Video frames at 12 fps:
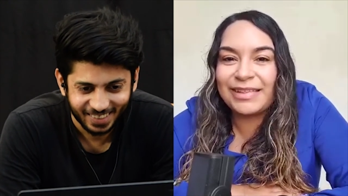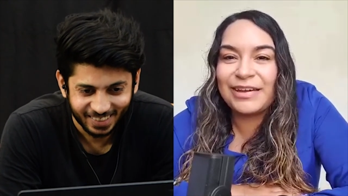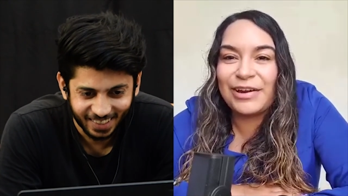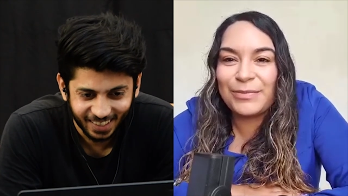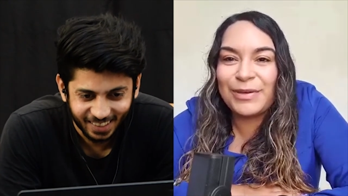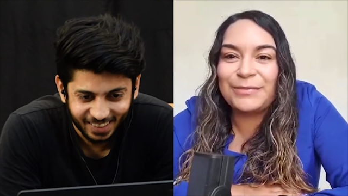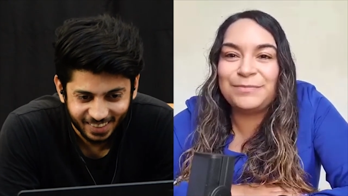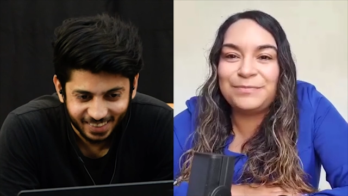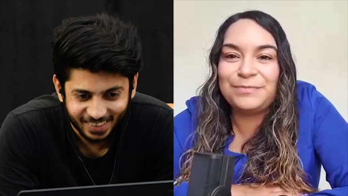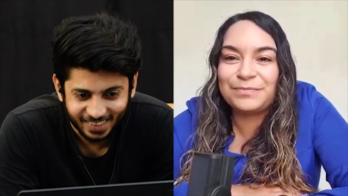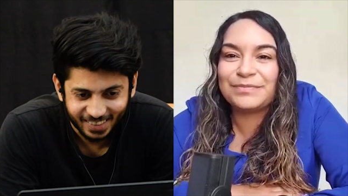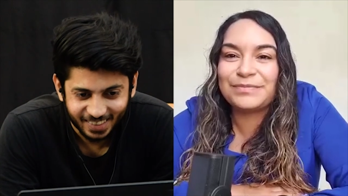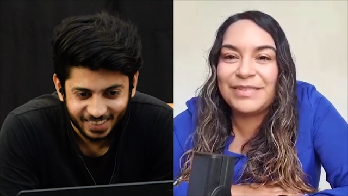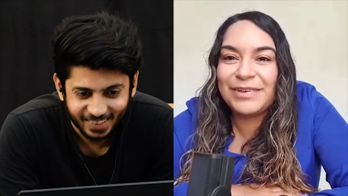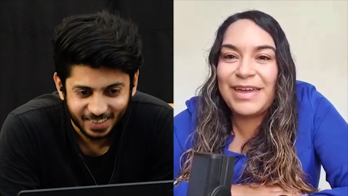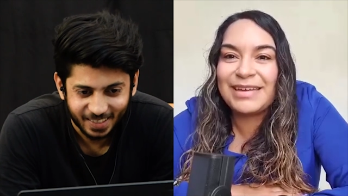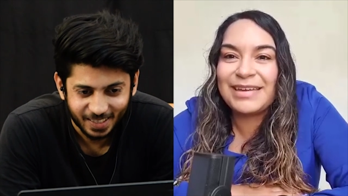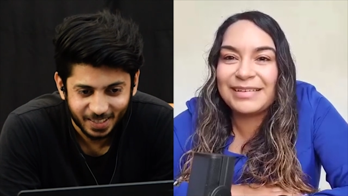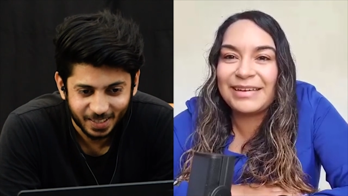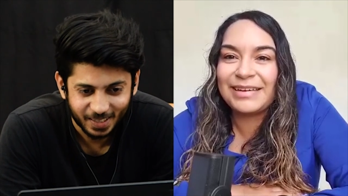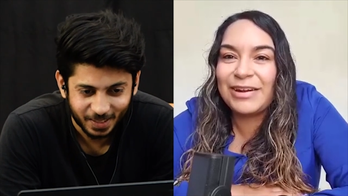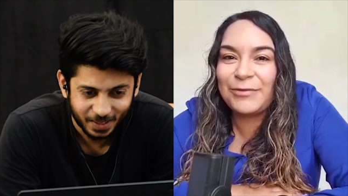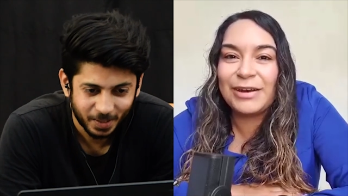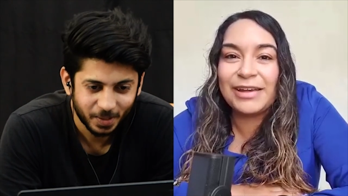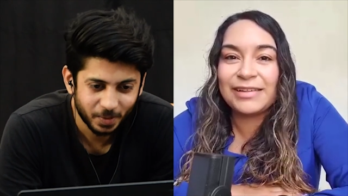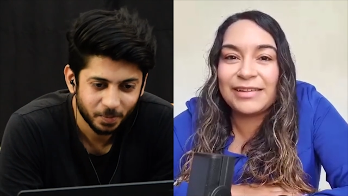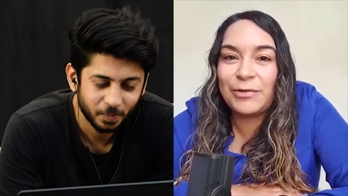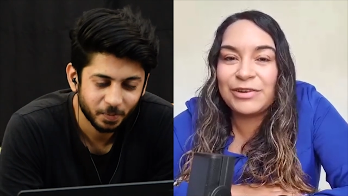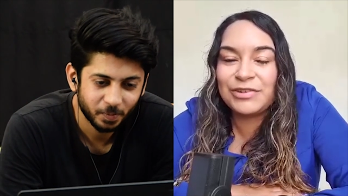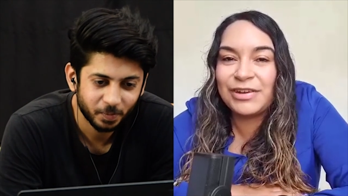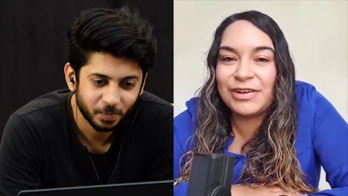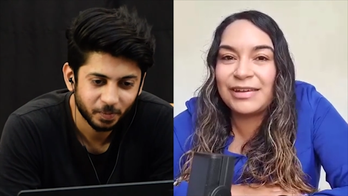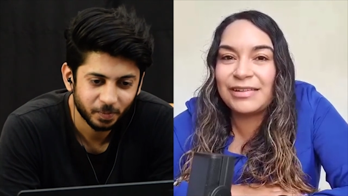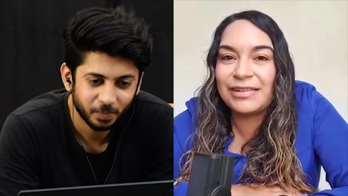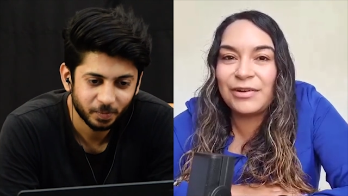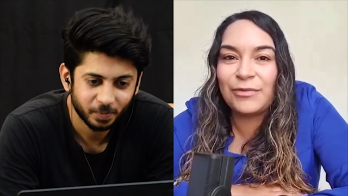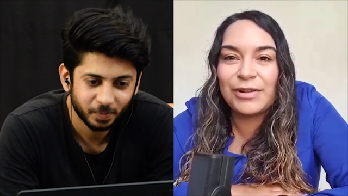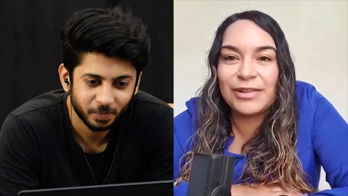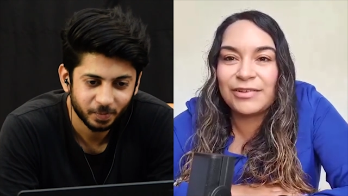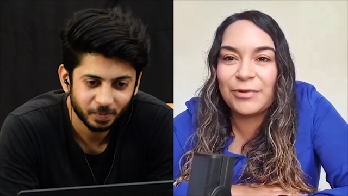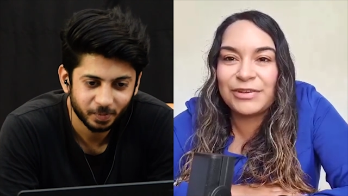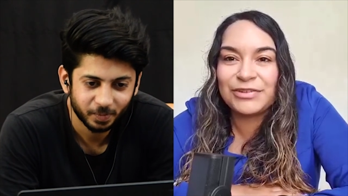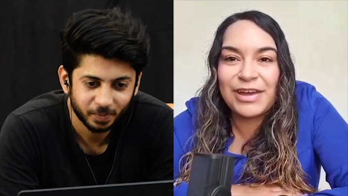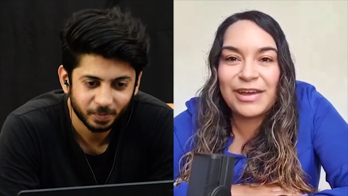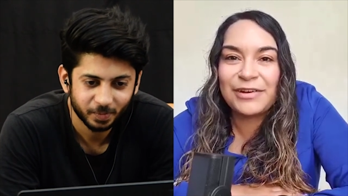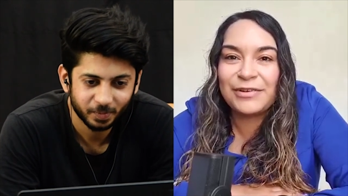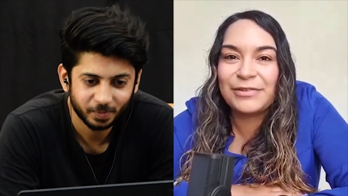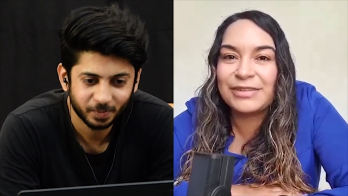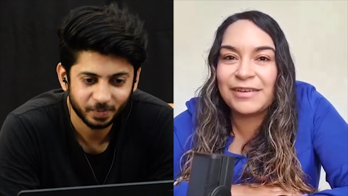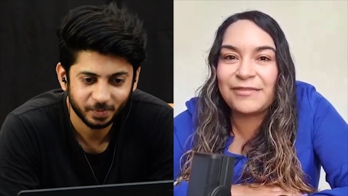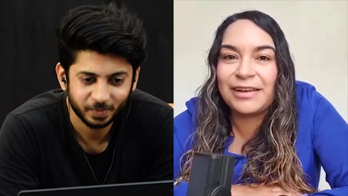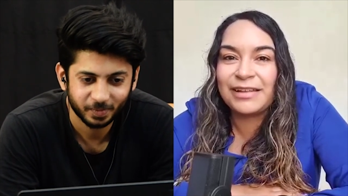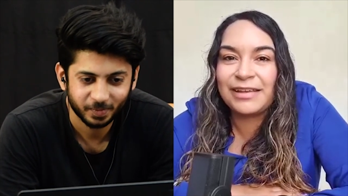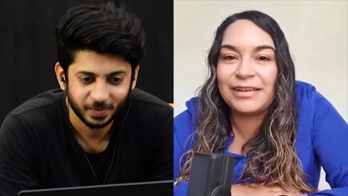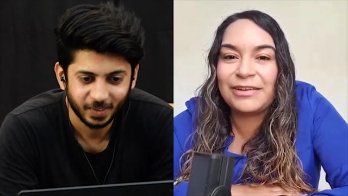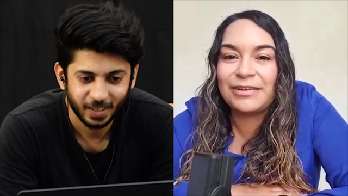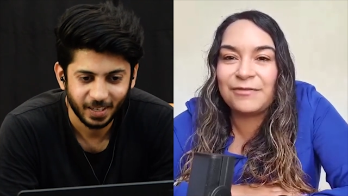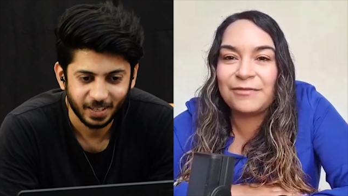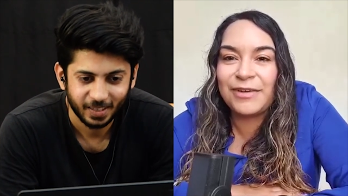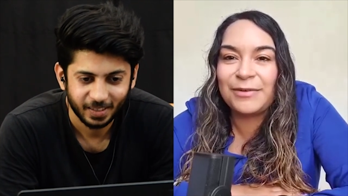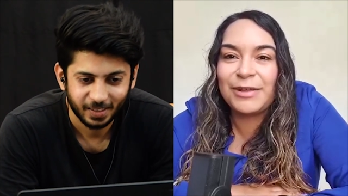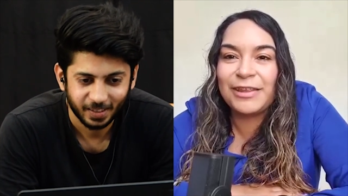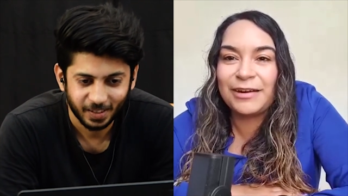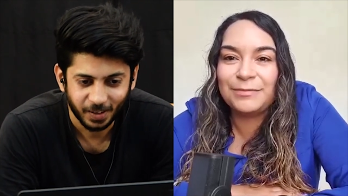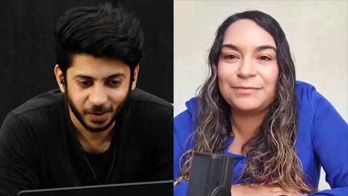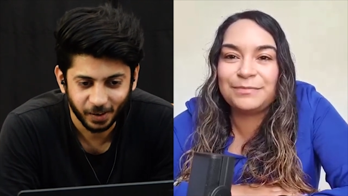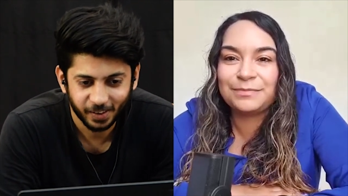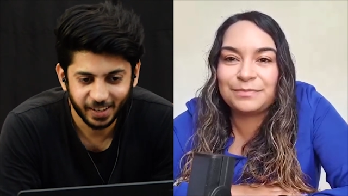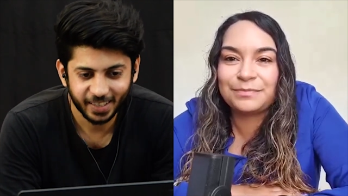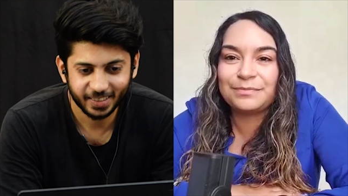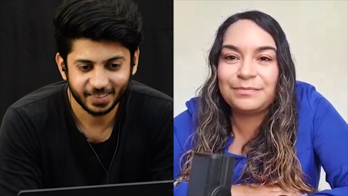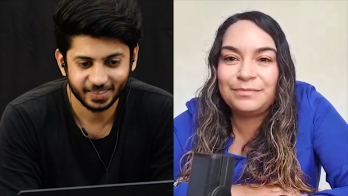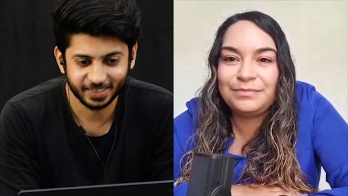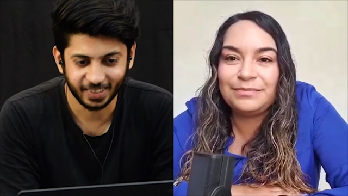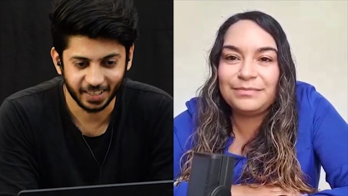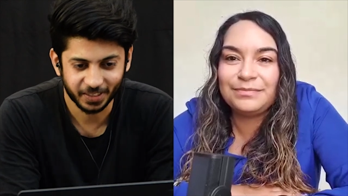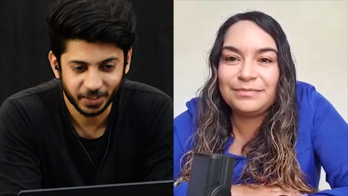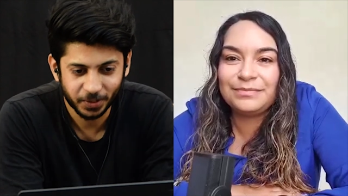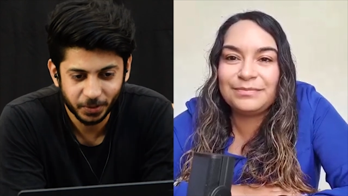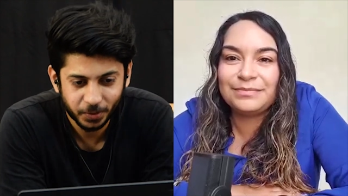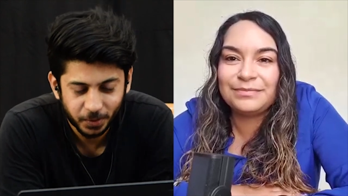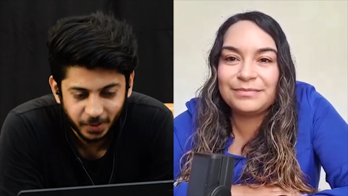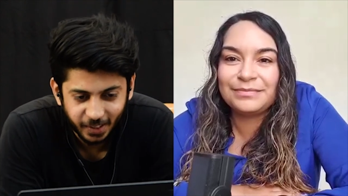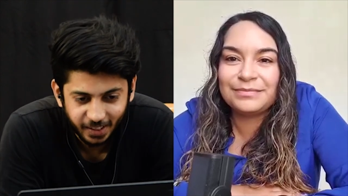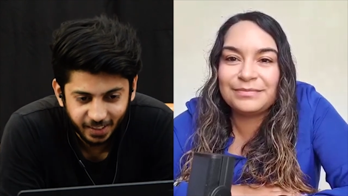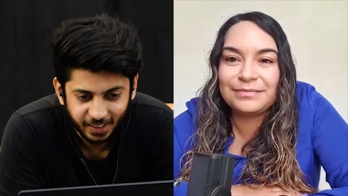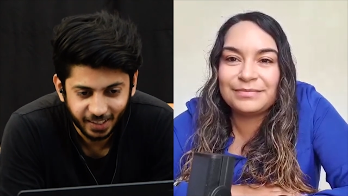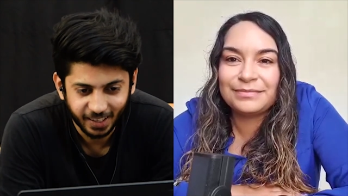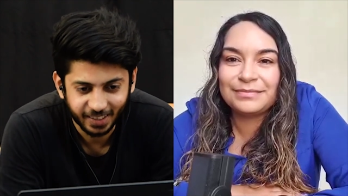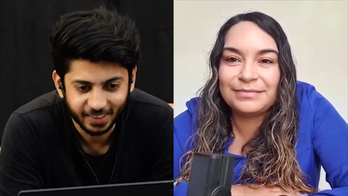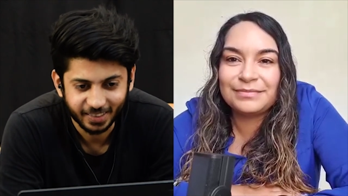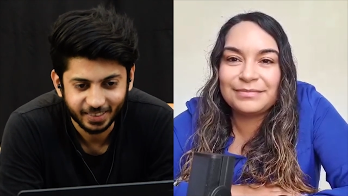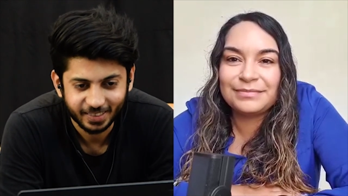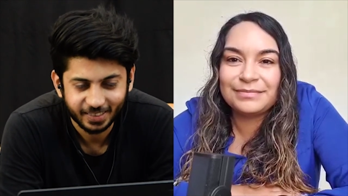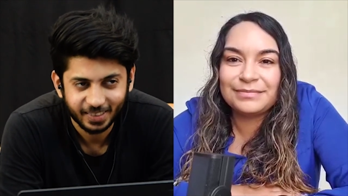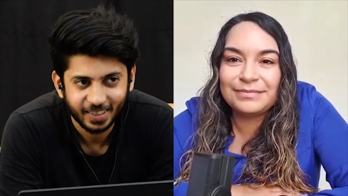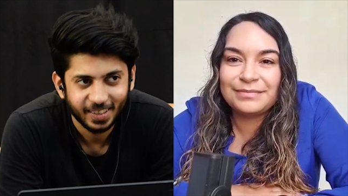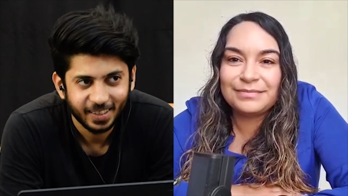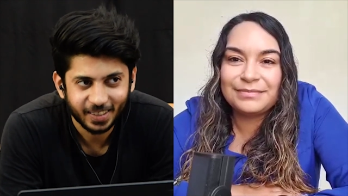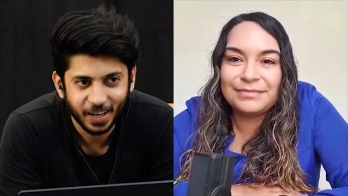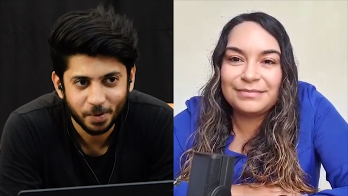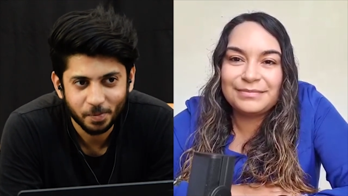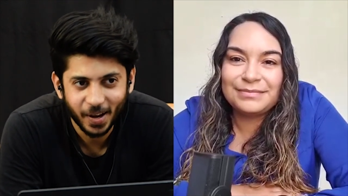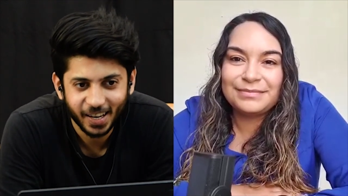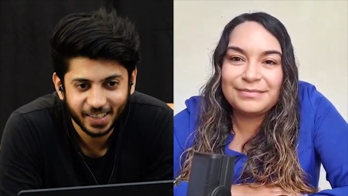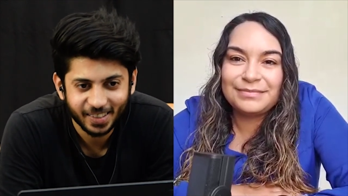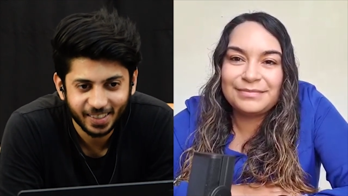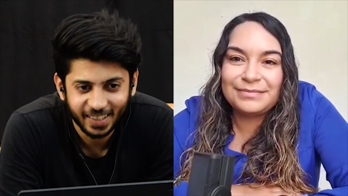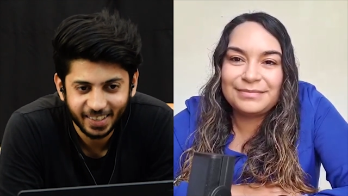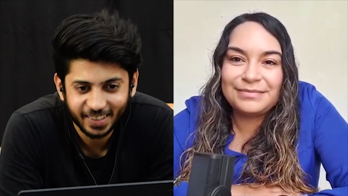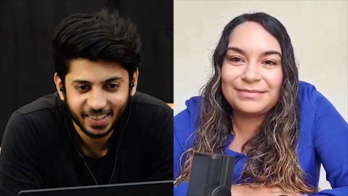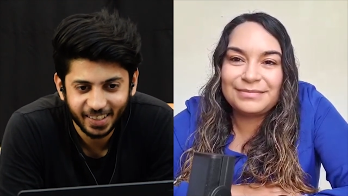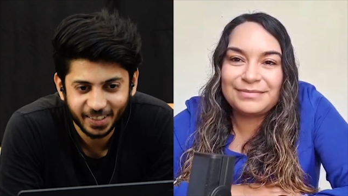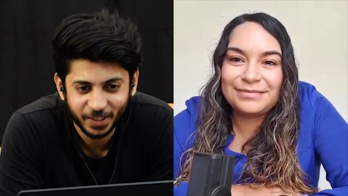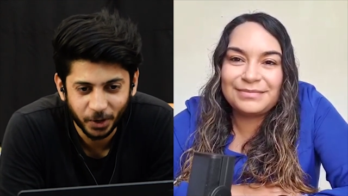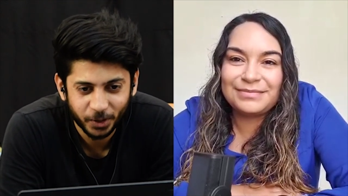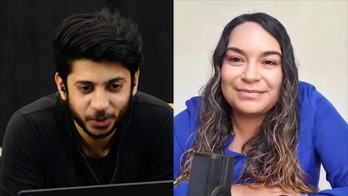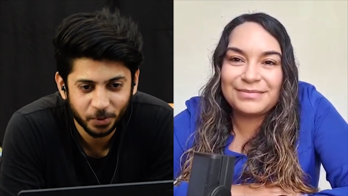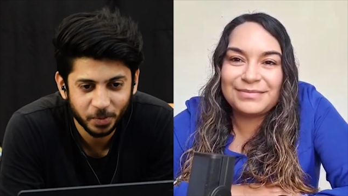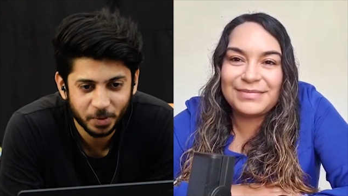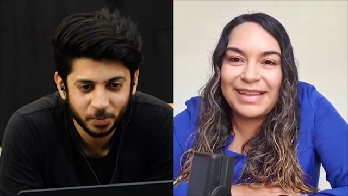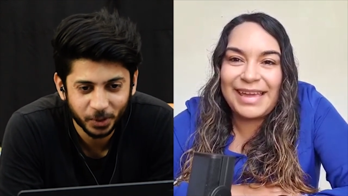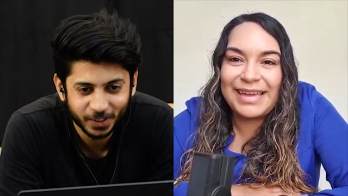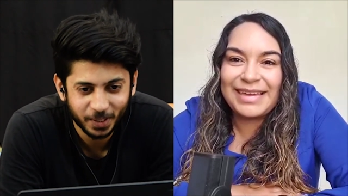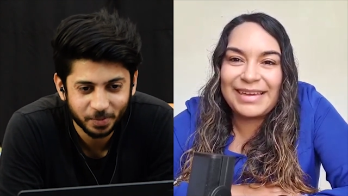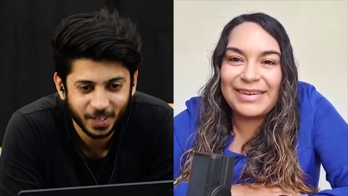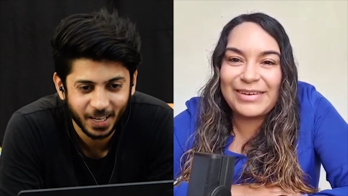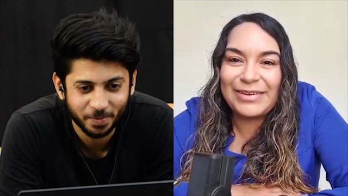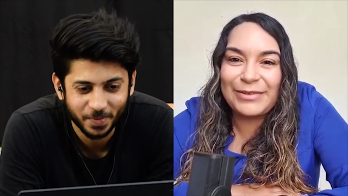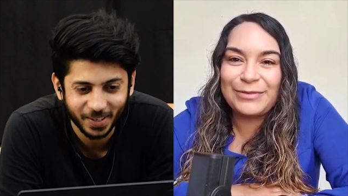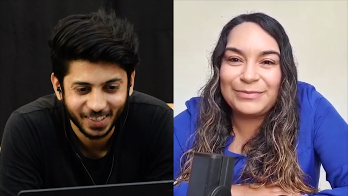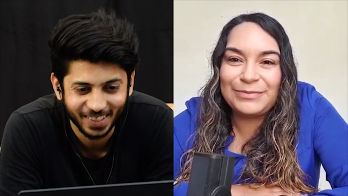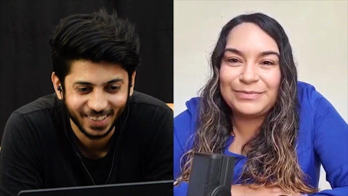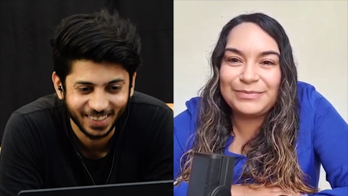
Speaker 1: Therapy. Yeah. So anyone has any questions or wants to reach out, definitely can find me there.
Speaker 2: All right, thank you, and come back later and talk to me more sometime.